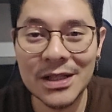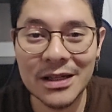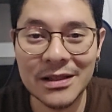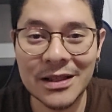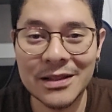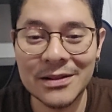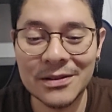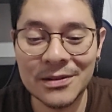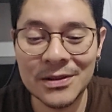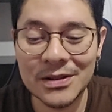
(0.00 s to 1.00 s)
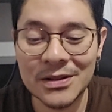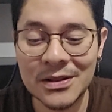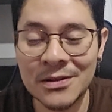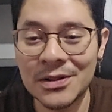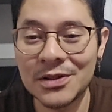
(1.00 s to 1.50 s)
Deck than
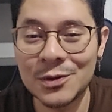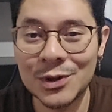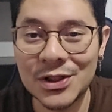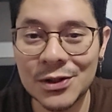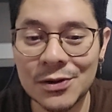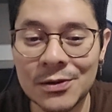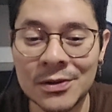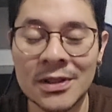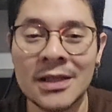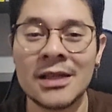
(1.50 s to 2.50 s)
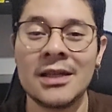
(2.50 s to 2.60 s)
on the Switch 2.